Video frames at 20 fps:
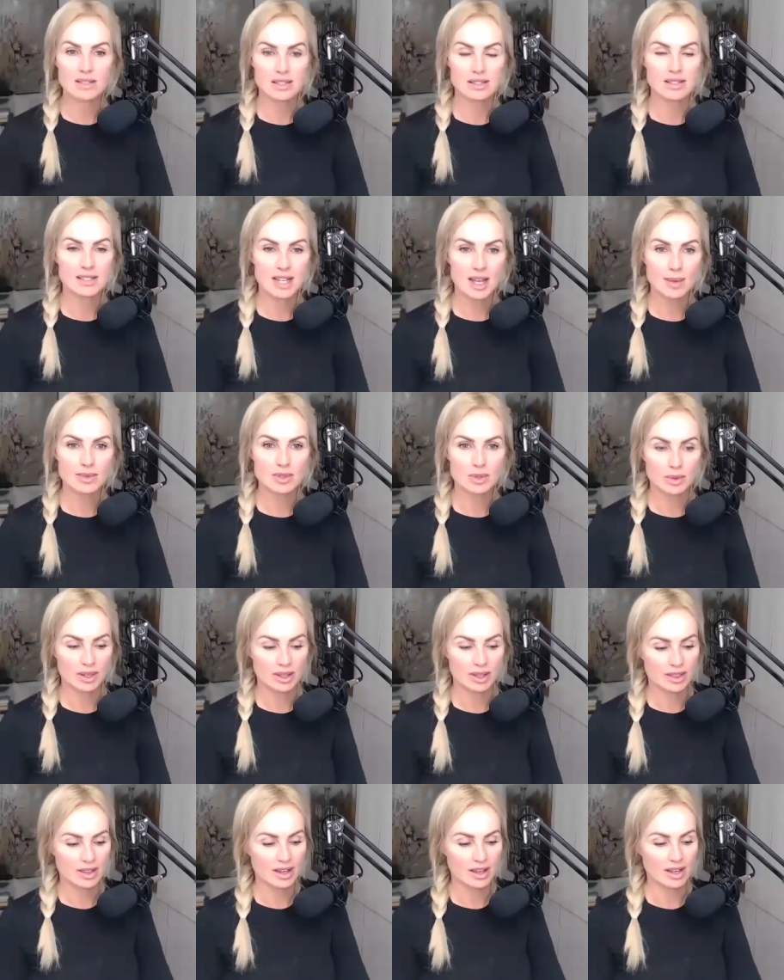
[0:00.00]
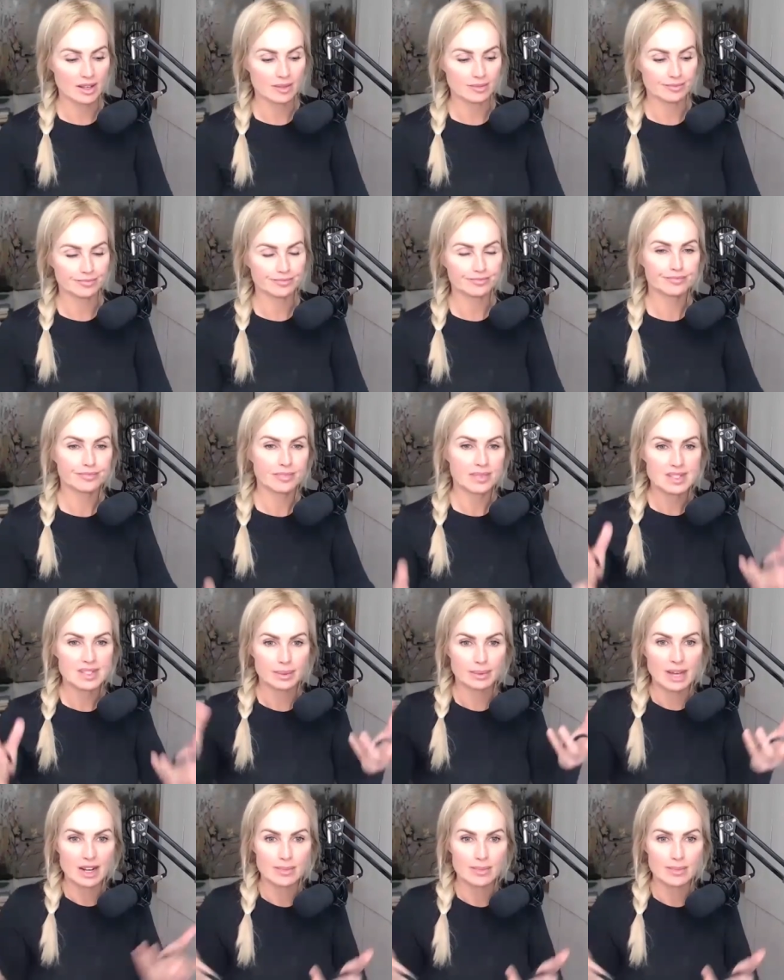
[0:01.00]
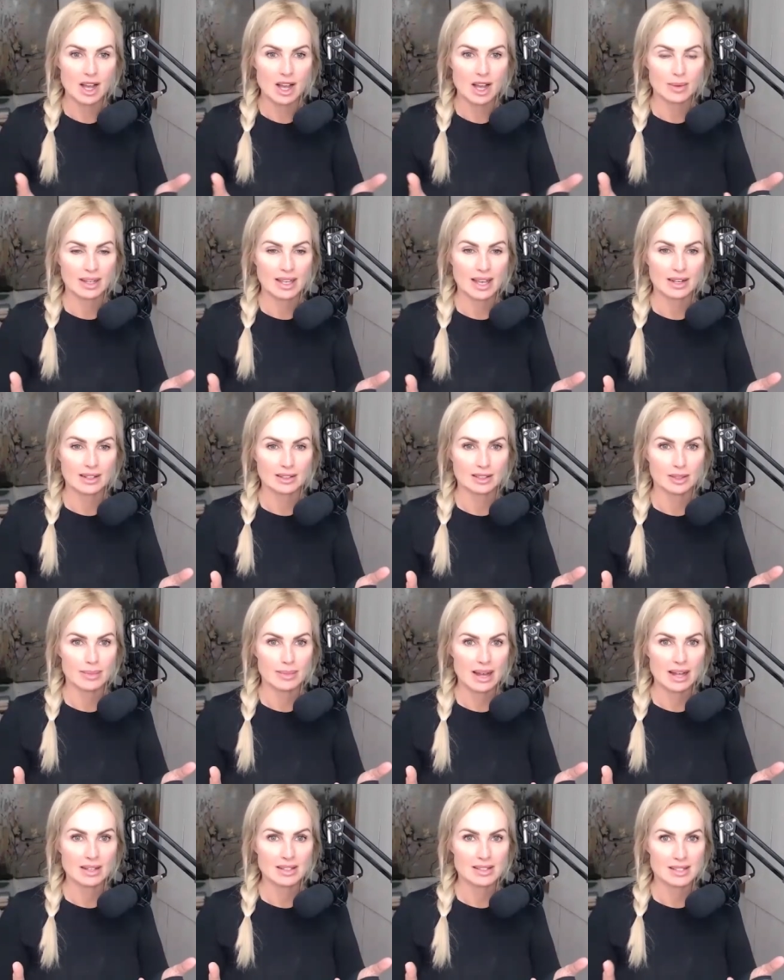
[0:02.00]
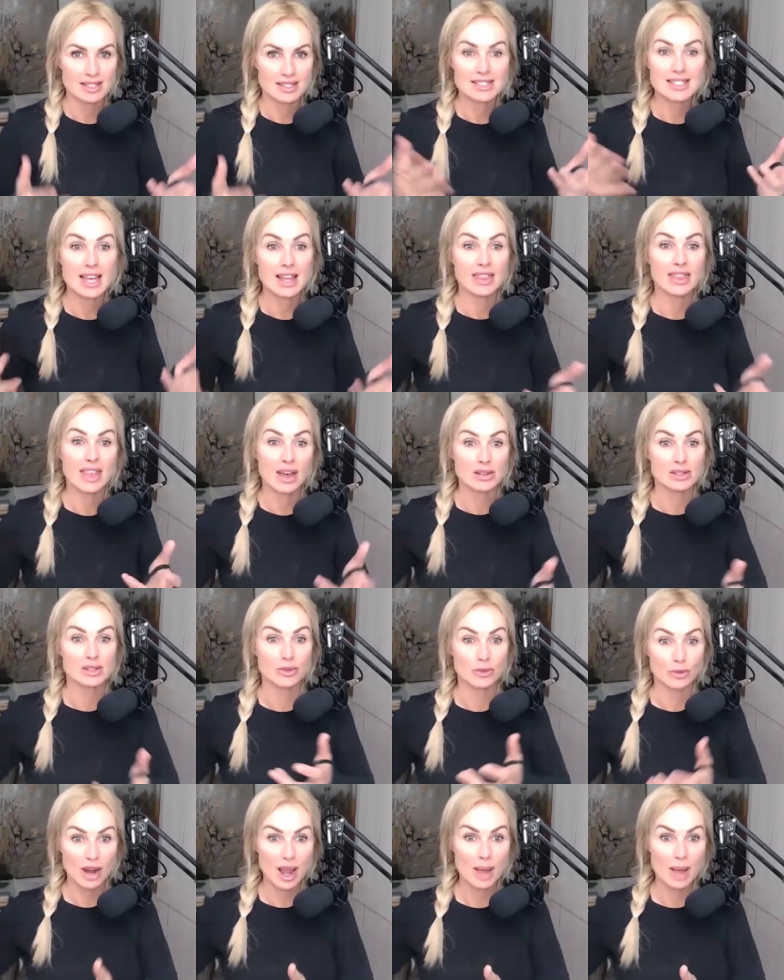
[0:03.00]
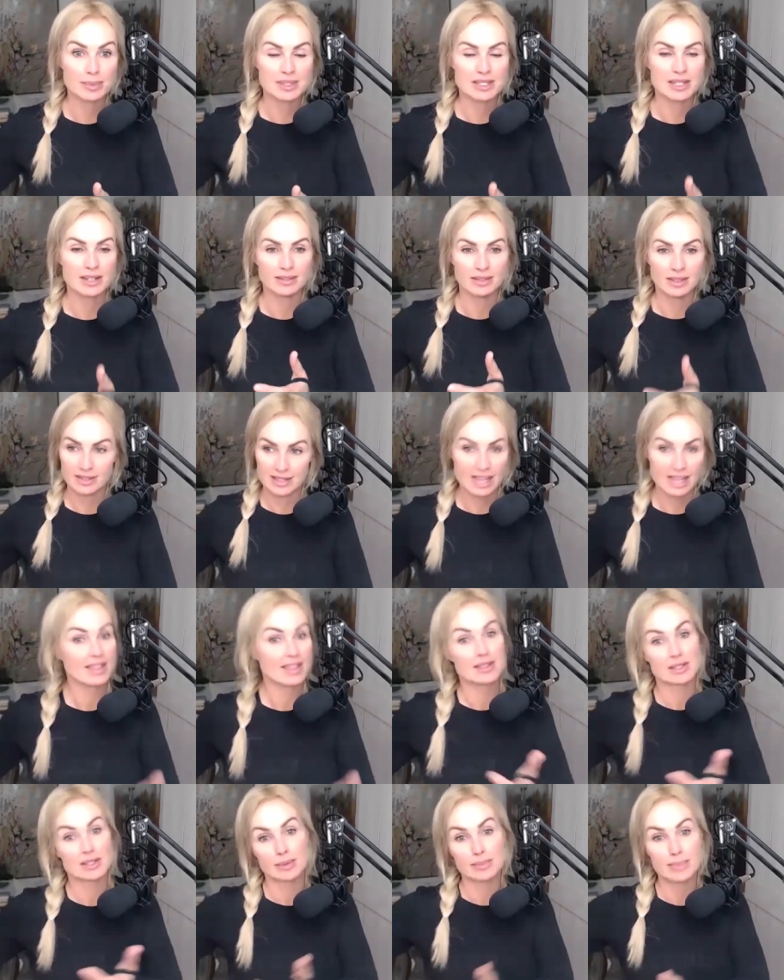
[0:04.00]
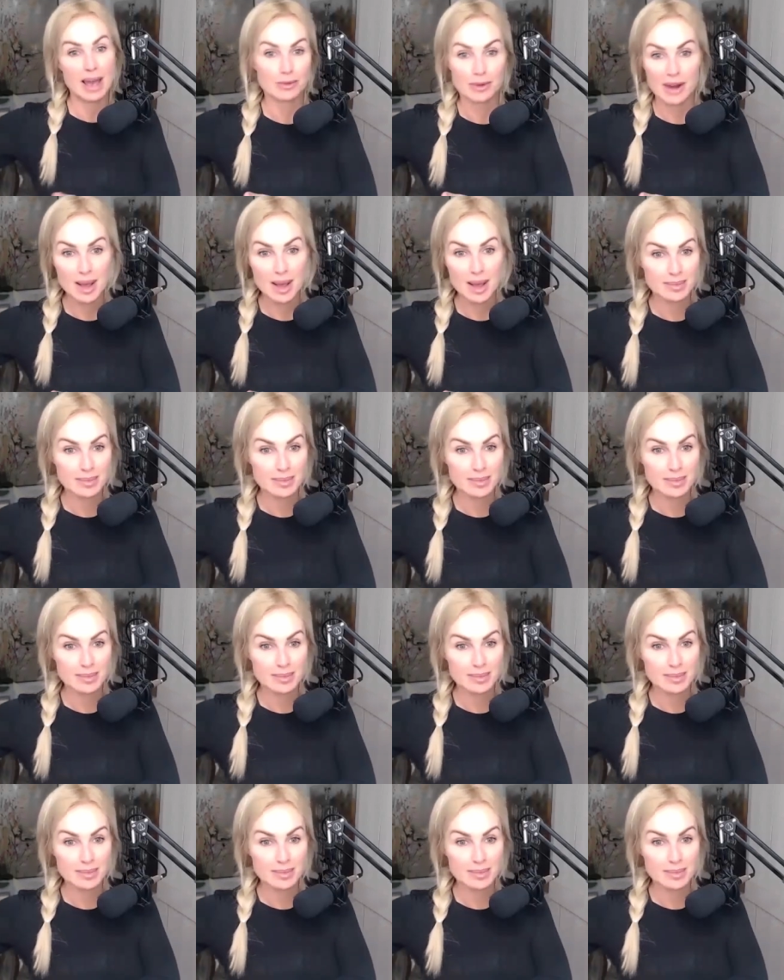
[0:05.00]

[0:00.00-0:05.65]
steps with um, some kind of biomechanical imbalance is 10,000 reps up, 10,000 exactly. bad reps.